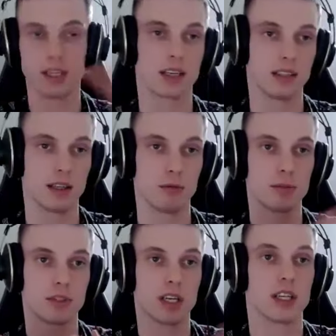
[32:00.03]
like the
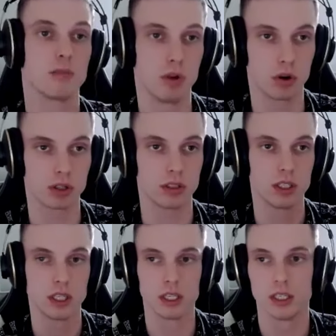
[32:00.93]
website is blocked.
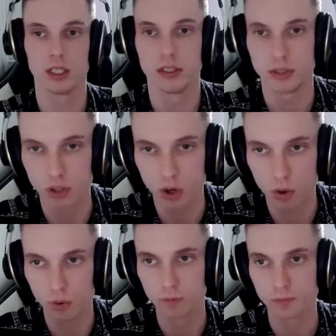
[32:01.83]

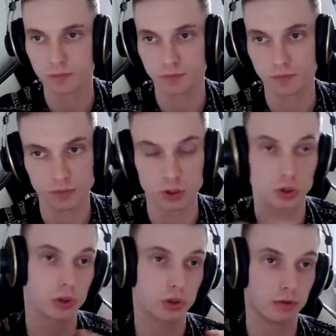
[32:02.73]
So
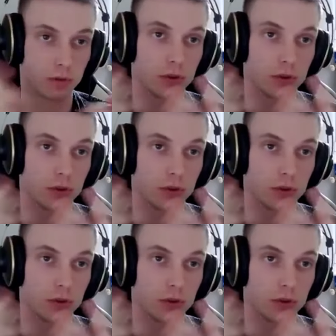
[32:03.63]
choose